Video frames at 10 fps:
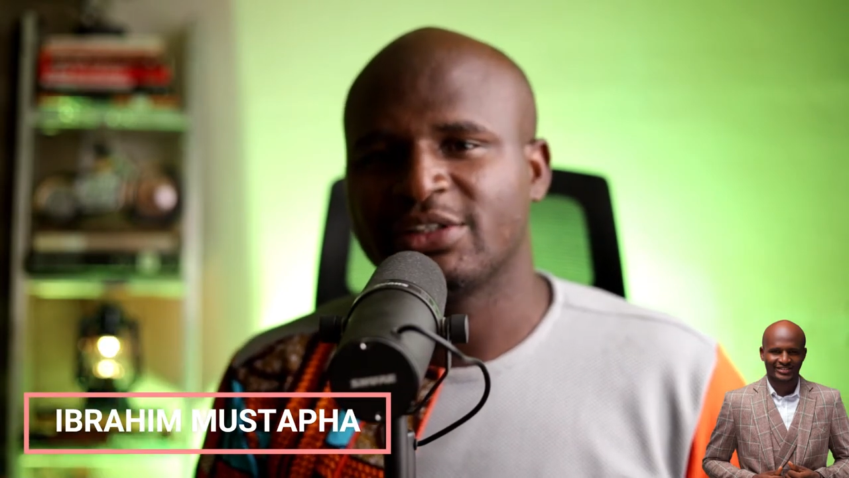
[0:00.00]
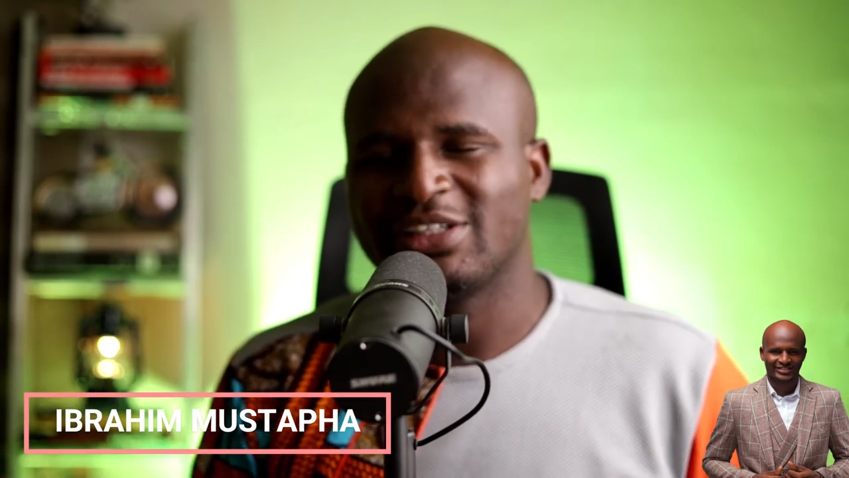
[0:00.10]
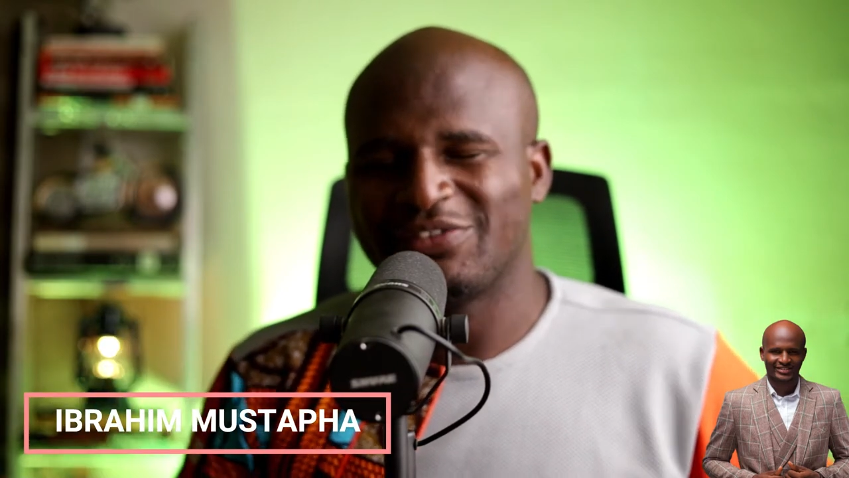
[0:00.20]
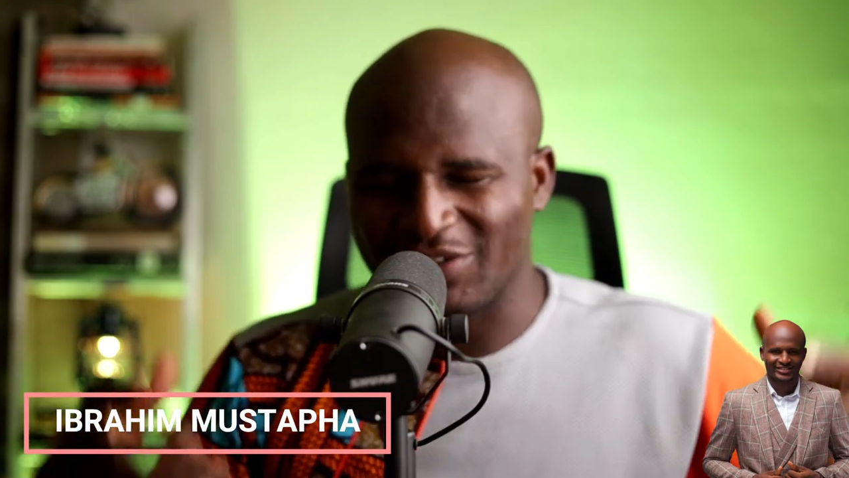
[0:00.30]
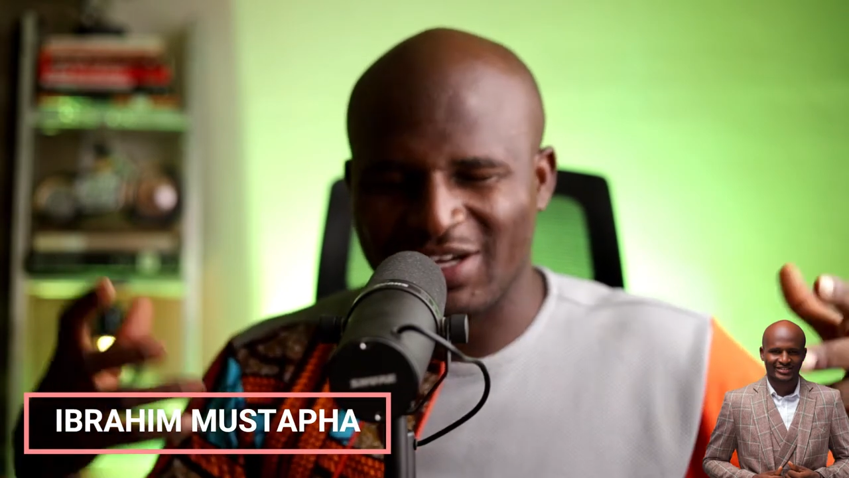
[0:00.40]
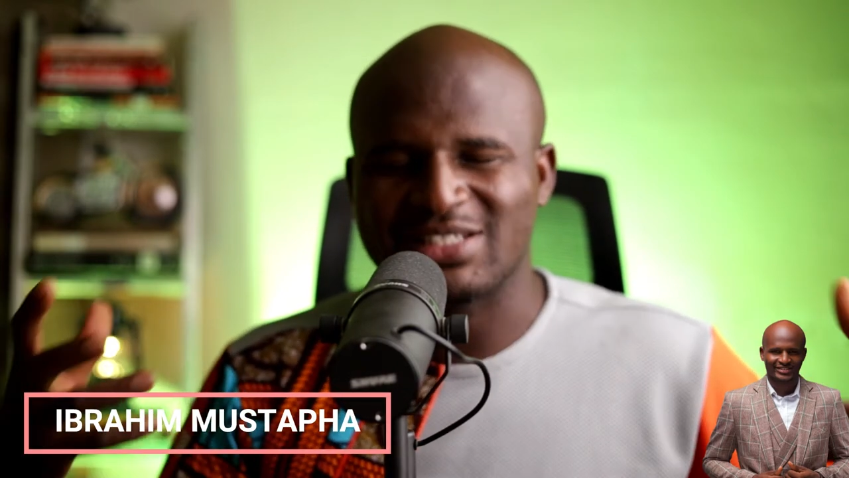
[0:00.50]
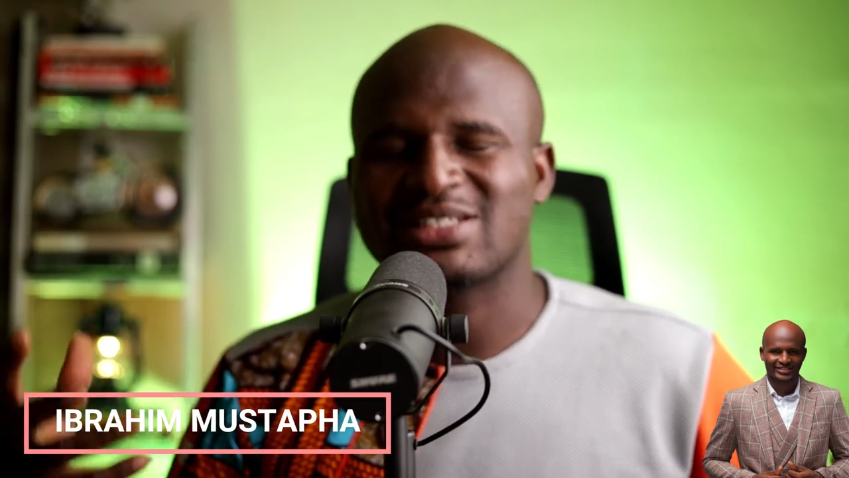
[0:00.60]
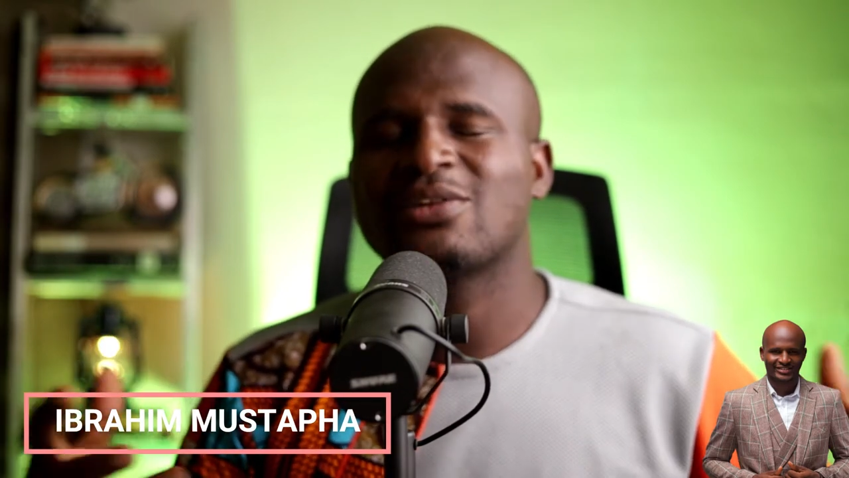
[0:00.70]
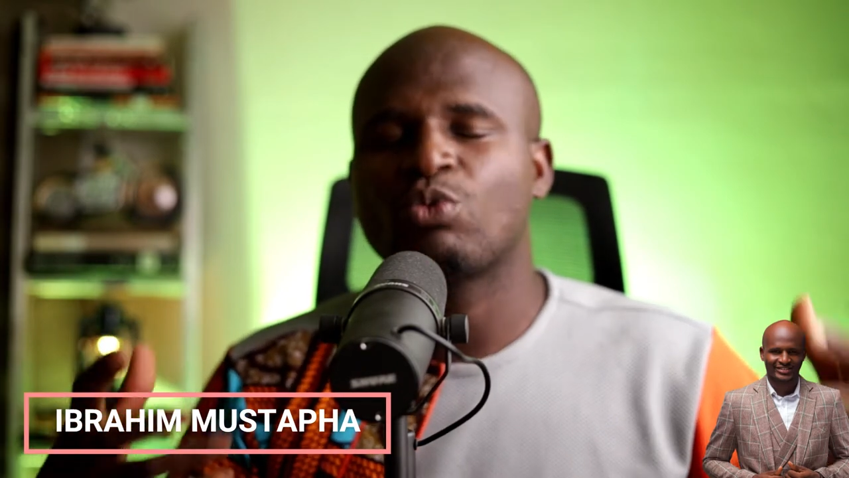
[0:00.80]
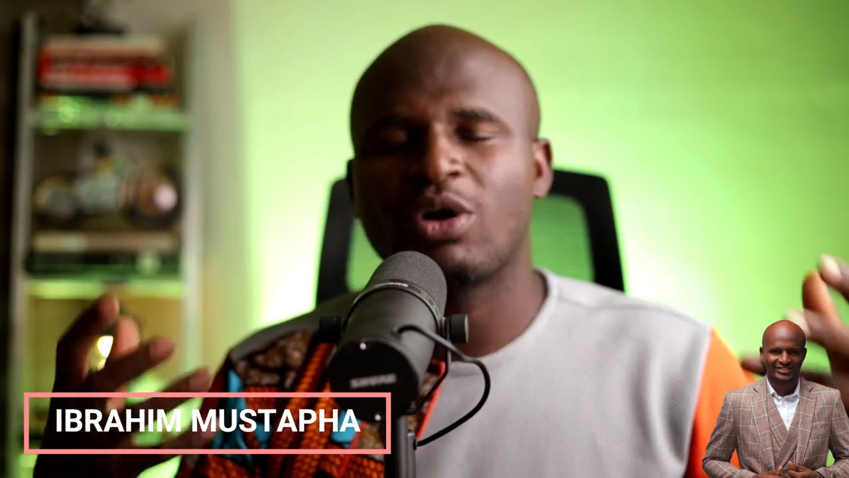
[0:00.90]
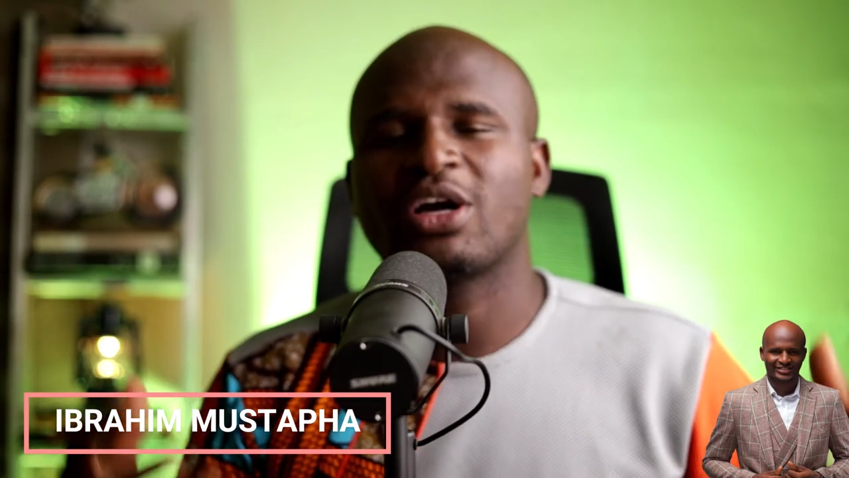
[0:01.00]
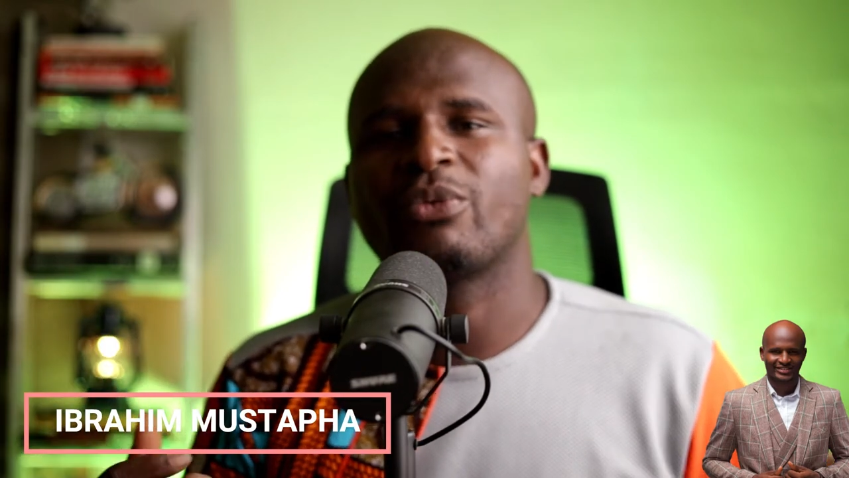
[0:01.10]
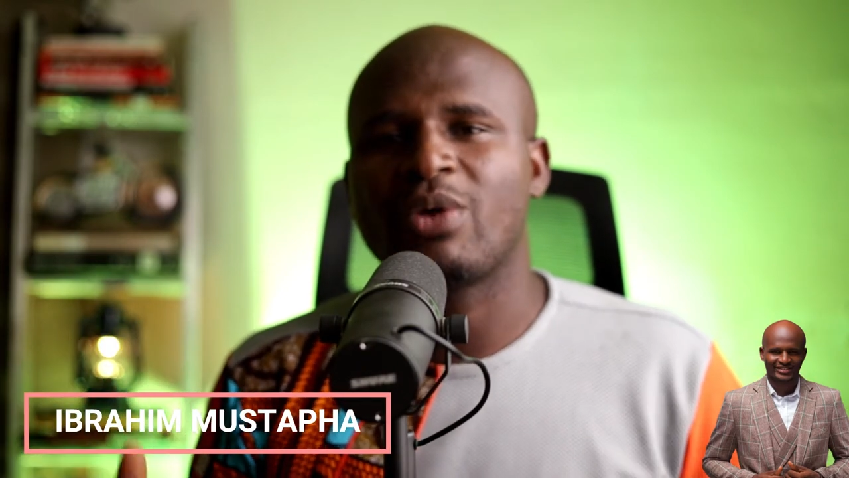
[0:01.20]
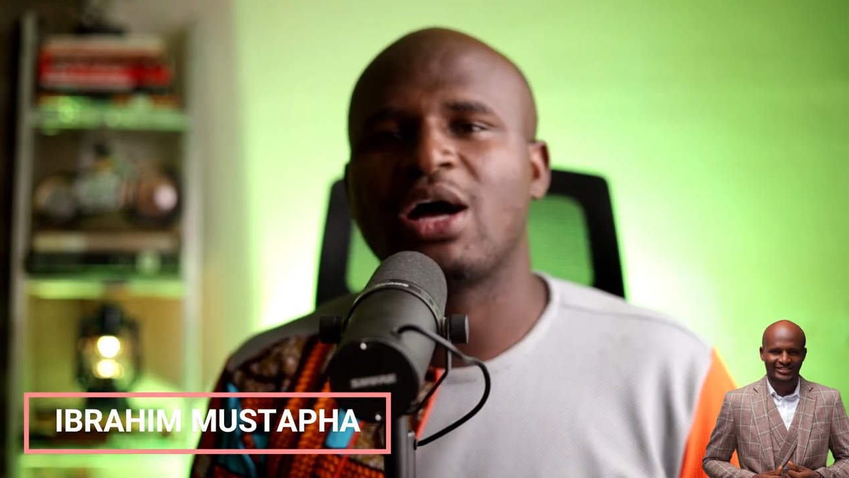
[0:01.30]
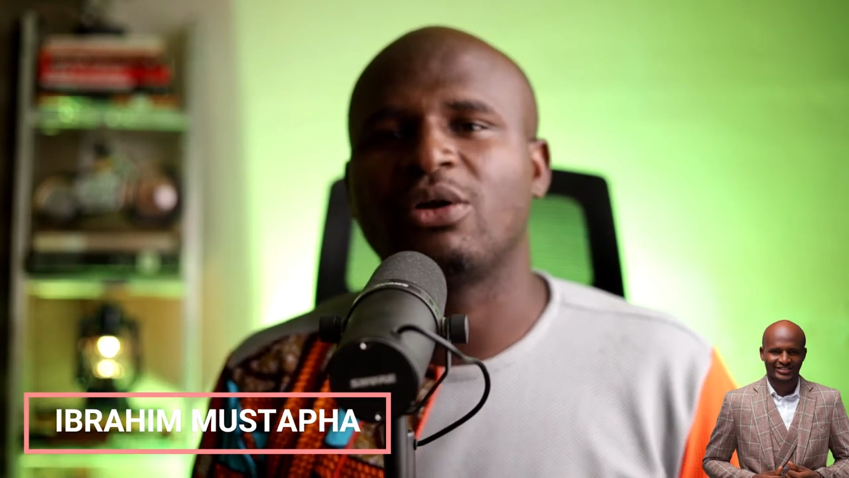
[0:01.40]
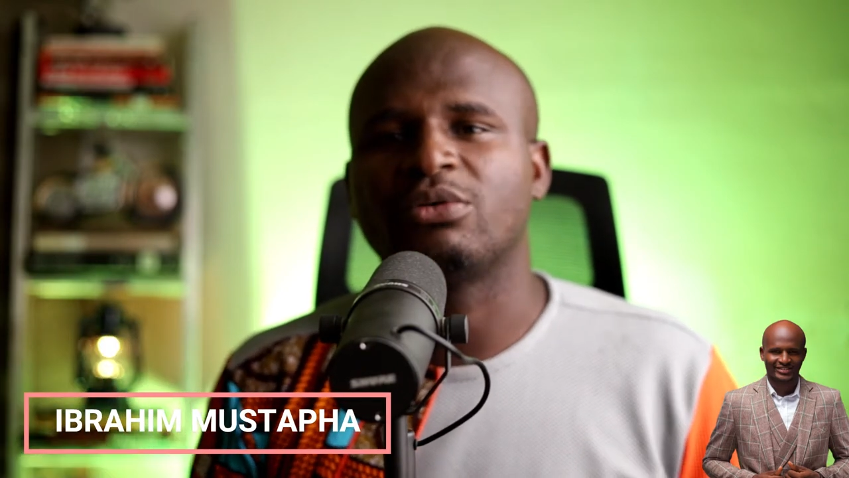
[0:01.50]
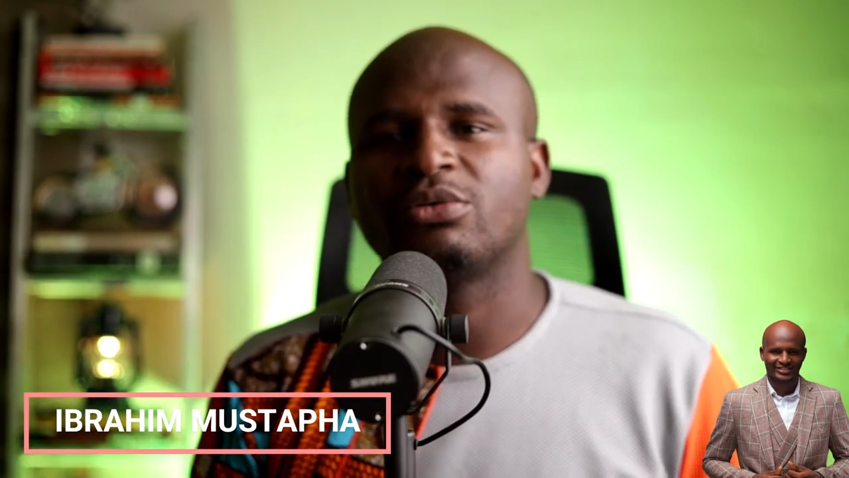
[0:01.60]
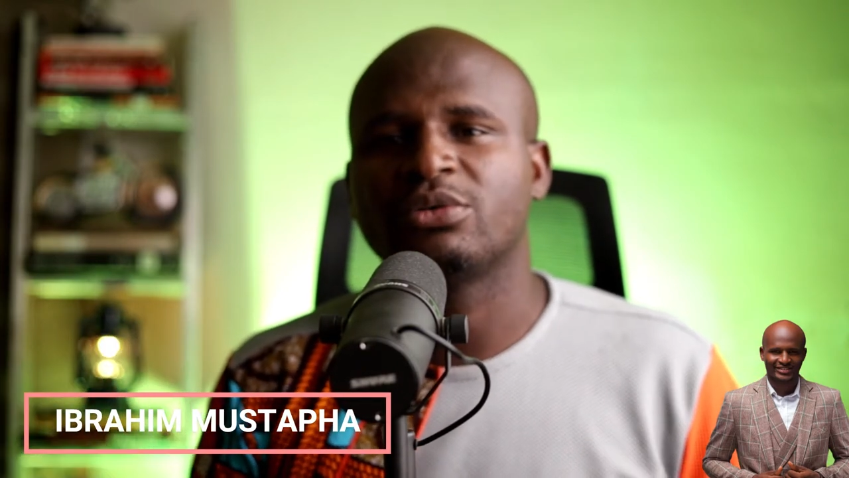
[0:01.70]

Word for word: if you can still walk around,